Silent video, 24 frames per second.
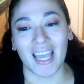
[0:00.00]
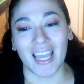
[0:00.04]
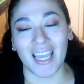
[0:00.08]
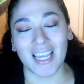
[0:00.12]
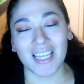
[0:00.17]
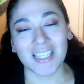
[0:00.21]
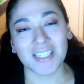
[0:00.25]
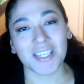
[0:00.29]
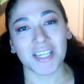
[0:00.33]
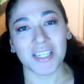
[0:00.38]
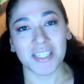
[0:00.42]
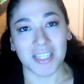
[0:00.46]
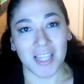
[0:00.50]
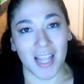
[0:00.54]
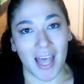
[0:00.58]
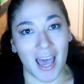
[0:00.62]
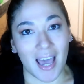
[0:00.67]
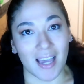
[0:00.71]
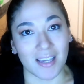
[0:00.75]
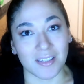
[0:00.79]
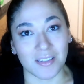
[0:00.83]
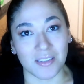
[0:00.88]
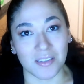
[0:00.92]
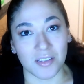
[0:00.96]
it does
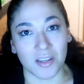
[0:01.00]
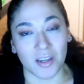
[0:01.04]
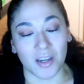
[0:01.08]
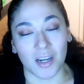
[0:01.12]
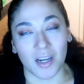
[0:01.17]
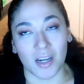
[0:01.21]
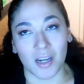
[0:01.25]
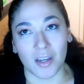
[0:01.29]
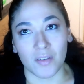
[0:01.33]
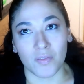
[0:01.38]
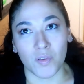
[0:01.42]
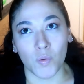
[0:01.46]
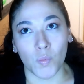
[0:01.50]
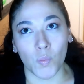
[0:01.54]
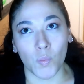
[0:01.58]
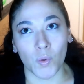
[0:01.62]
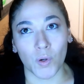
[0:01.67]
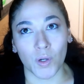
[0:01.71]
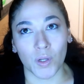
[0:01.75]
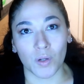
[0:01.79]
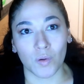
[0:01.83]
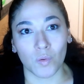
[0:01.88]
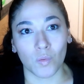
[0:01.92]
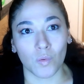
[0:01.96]
last. If you were
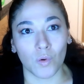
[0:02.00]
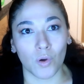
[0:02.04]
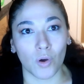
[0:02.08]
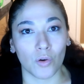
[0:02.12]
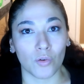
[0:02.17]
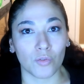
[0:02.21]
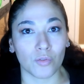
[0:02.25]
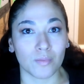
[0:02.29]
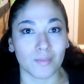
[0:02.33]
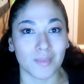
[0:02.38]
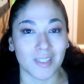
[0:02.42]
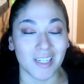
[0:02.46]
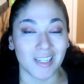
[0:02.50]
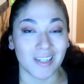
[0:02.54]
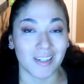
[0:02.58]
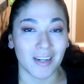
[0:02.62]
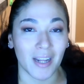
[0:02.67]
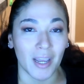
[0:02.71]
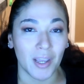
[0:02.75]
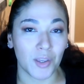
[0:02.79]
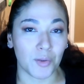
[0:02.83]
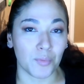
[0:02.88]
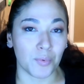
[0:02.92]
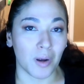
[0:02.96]
gonna go from day to
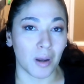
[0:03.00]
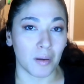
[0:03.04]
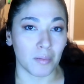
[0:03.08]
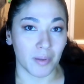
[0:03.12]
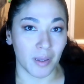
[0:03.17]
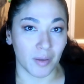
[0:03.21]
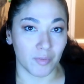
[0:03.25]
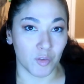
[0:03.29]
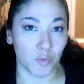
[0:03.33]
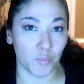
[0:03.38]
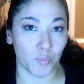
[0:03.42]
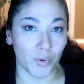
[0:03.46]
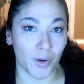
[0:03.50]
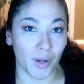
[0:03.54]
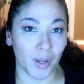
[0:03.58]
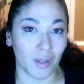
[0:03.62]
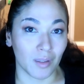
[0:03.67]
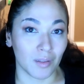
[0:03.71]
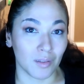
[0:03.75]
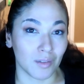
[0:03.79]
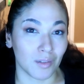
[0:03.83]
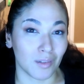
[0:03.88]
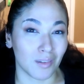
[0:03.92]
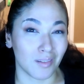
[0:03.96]
night, you probably have to bring a
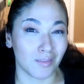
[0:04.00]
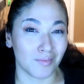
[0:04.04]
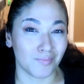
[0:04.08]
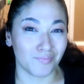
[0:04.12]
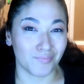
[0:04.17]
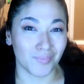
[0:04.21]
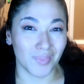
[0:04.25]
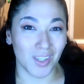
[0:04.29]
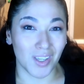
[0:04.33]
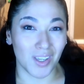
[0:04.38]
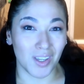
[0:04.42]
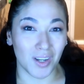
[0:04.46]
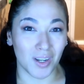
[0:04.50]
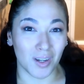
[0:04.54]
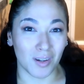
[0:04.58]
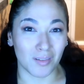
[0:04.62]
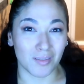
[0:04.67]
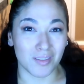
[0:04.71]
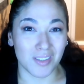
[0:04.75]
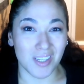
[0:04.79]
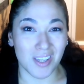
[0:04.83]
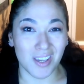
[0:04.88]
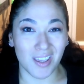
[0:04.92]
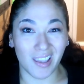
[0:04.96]
little, you know,
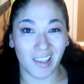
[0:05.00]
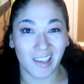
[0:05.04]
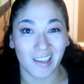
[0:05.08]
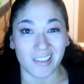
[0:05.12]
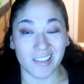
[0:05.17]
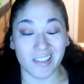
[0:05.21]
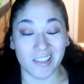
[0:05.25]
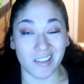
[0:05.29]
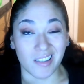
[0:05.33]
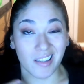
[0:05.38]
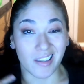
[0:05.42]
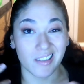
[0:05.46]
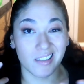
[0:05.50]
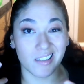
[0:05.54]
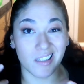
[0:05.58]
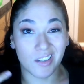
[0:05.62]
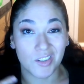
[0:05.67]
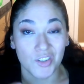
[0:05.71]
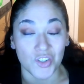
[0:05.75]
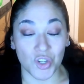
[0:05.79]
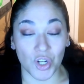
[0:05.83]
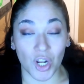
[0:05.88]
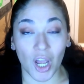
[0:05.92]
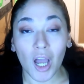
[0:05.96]
decant to like
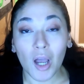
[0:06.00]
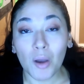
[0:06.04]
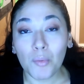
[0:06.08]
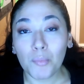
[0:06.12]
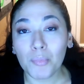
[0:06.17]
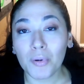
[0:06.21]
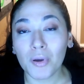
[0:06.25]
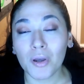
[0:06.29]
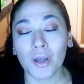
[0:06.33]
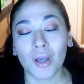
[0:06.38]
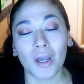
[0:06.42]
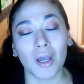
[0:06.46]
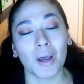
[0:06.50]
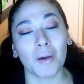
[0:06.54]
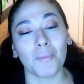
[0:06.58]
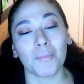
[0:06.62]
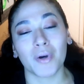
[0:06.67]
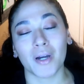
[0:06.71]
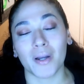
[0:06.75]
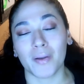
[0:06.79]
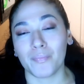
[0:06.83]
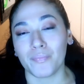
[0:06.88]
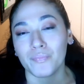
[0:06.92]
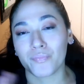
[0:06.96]
touch it up,
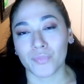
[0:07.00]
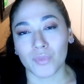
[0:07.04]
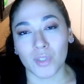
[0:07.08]
but